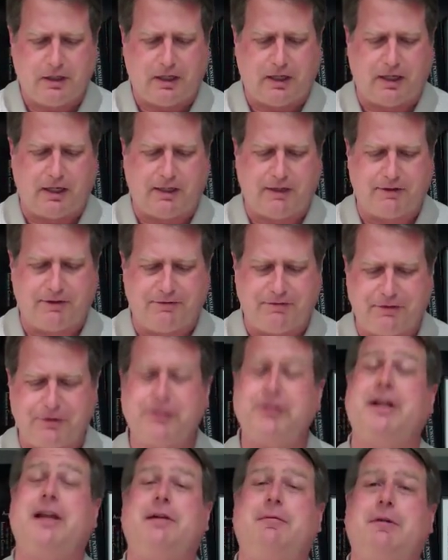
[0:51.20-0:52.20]
The
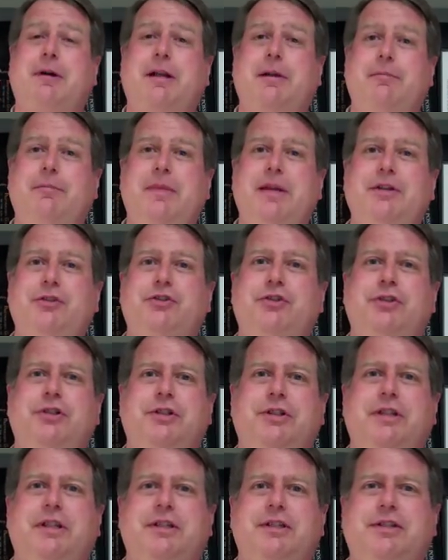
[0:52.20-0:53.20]
first thing I want to
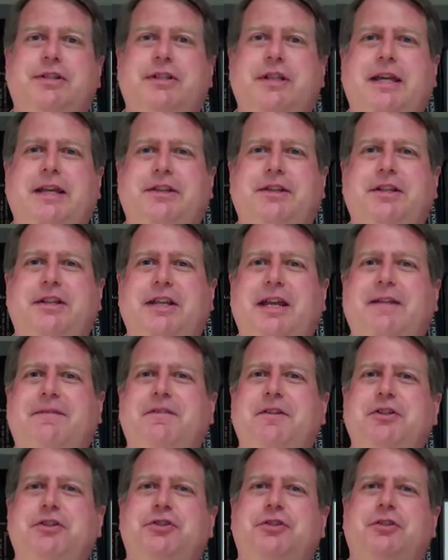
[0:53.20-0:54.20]
mention is that the
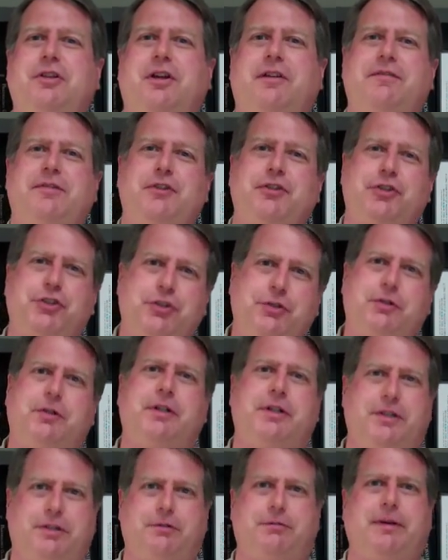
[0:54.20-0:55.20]
definition of
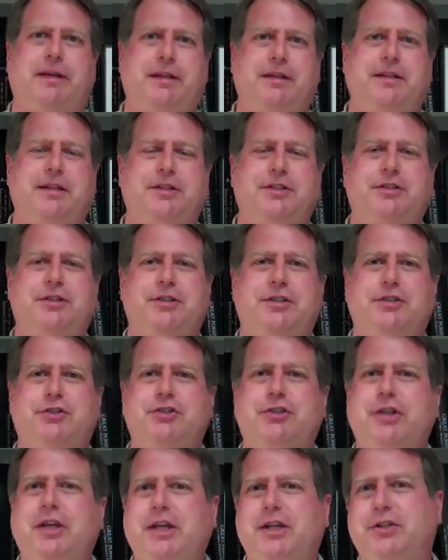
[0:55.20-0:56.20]
insured in the regulation has
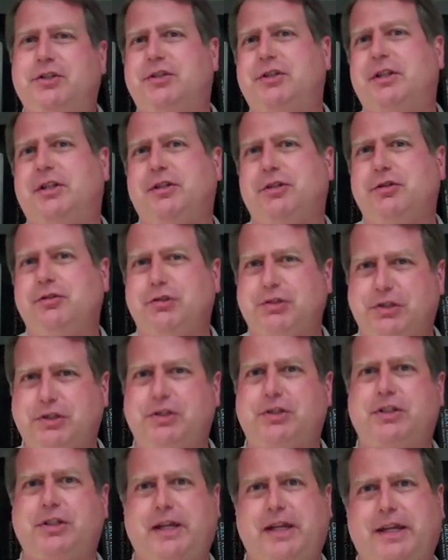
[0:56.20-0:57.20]
changed. It used
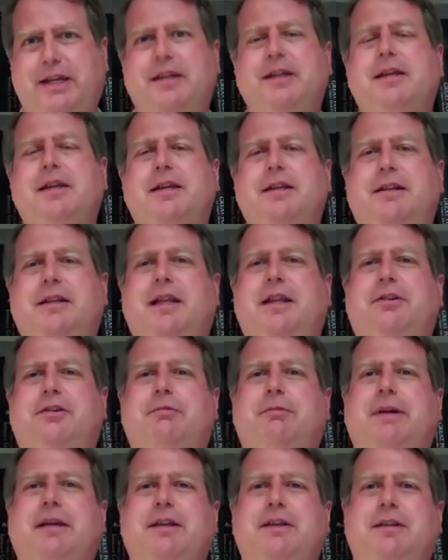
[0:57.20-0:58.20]
to say that
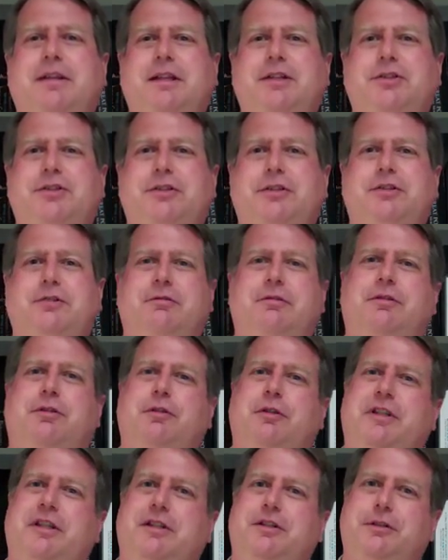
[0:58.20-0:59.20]
the regulation,
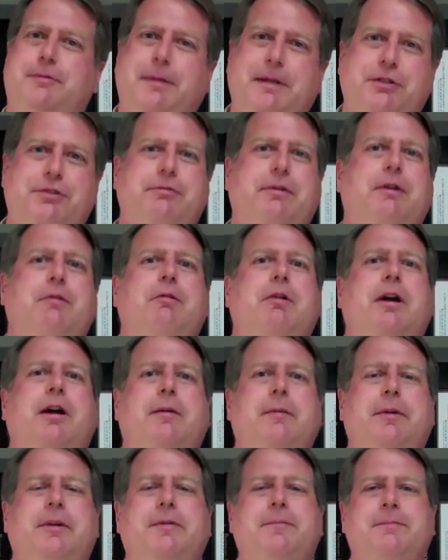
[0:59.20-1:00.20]
the inspection
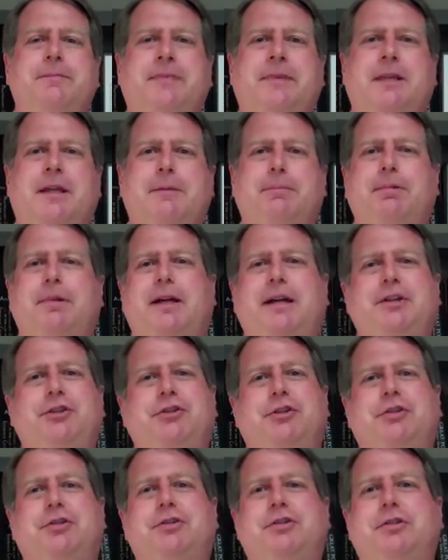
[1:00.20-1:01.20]
requirement, applied
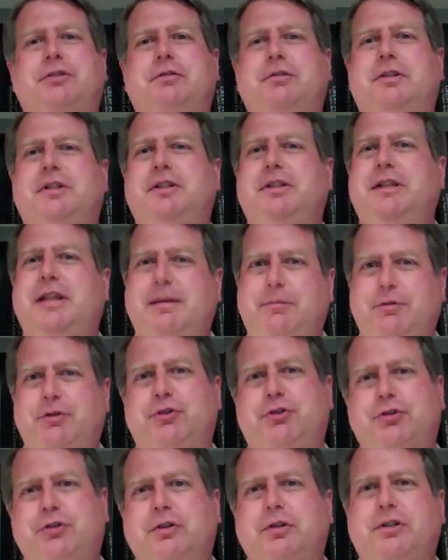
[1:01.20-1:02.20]
just to the named
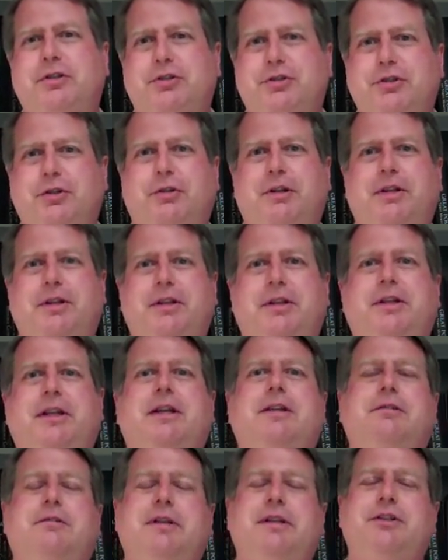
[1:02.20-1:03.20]
insured as shown on the
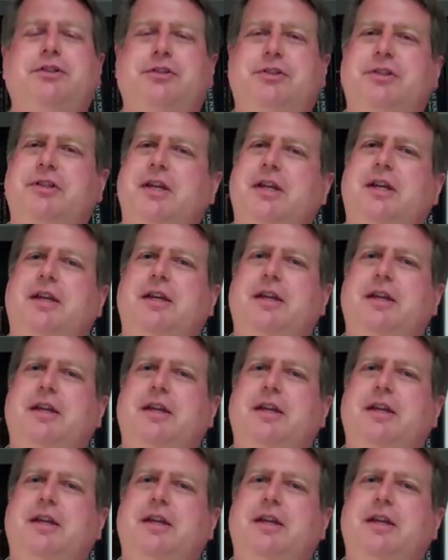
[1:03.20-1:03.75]
declarations.